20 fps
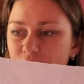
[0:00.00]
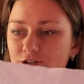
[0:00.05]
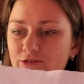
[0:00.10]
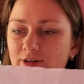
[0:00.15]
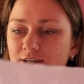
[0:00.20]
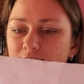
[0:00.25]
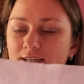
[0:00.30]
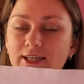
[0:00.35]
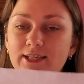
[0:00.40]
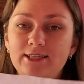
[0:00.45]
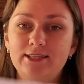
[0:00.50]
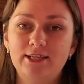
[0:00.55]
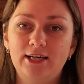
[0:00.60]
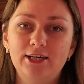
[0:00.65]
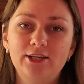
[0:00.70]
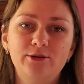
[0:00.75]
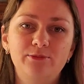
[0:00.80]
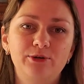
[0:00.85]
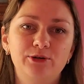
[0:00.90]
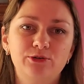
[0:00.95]
Vyshyvanka I
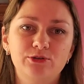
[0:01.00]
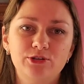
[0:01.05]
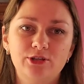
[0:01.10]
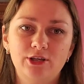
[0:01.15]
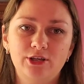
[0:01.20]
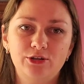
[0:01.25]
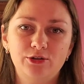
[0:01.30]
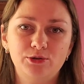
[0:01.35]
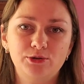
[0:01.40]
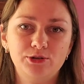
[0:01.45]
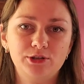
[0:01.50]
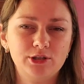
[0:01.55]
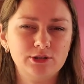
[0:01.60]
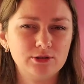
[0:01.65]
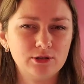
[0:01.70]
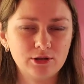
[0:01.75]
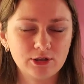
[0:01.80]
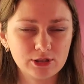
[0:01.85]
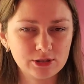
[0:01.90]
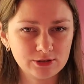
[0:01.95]
started, because I talked a
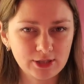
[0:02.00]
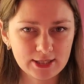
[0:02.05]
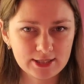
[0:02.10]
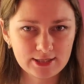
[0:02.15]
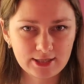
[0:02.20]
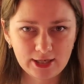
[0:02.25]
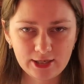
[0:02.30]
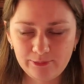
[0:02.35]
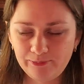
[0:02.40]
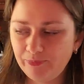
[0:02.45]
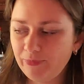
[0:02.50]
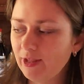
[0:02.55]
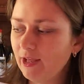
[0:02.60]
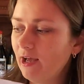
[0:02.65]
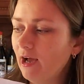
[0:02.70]
lot last time.